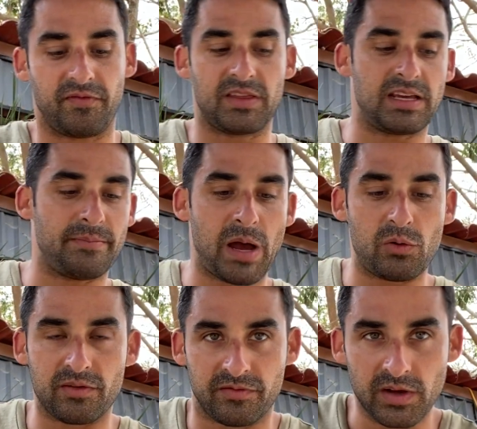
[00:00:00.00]
The amount
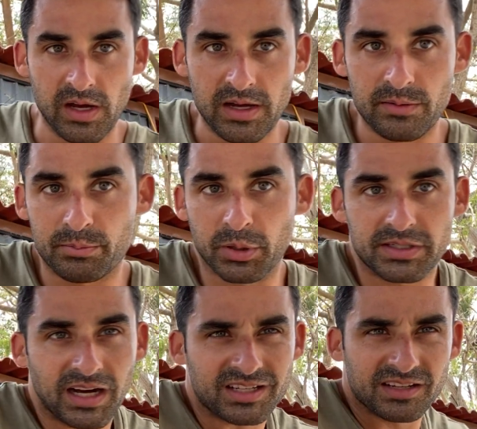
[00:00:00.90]
of
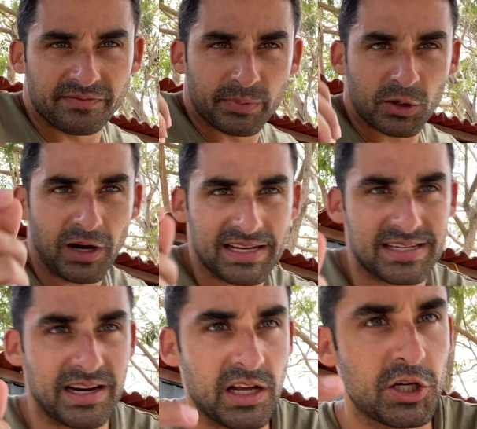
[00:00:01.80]
productive
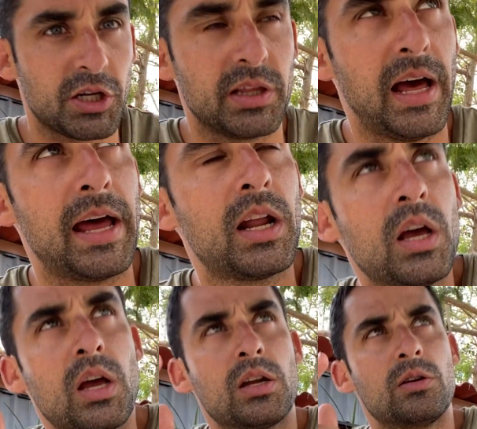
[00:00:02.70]
procrastination that
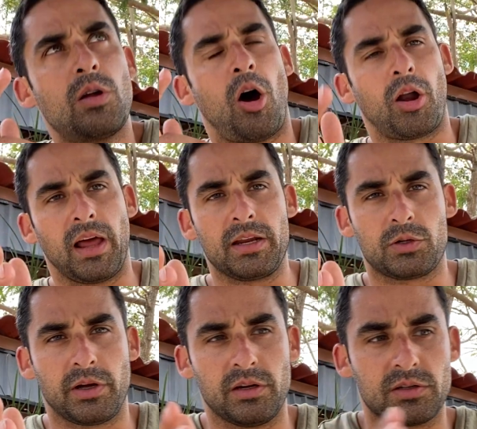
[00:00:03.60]
online
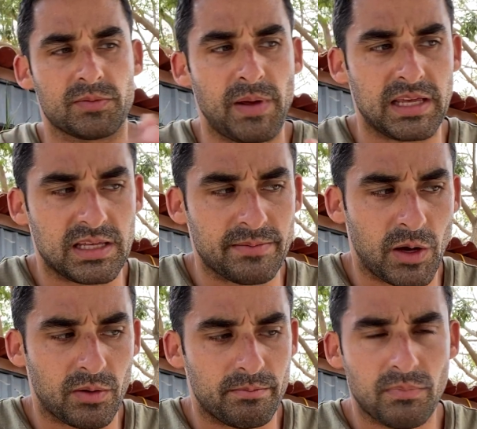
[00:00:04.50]
trainers make, the
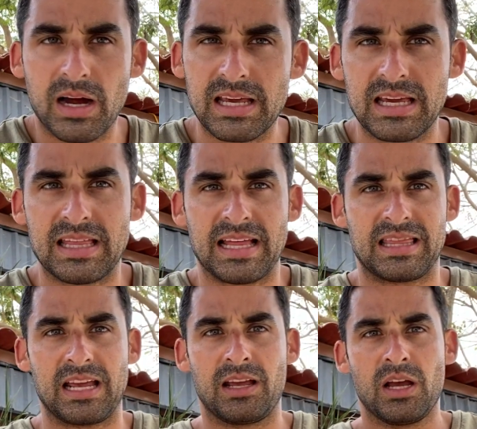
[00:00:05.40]
amount of money that
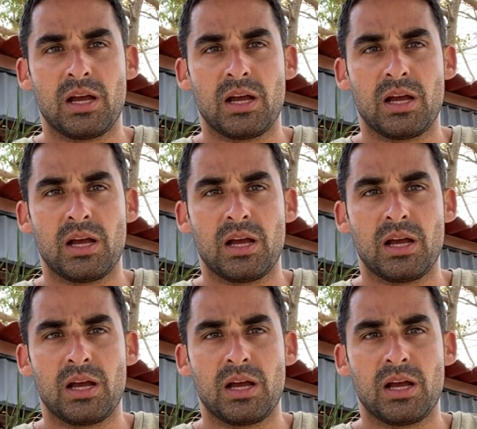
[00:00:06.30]
they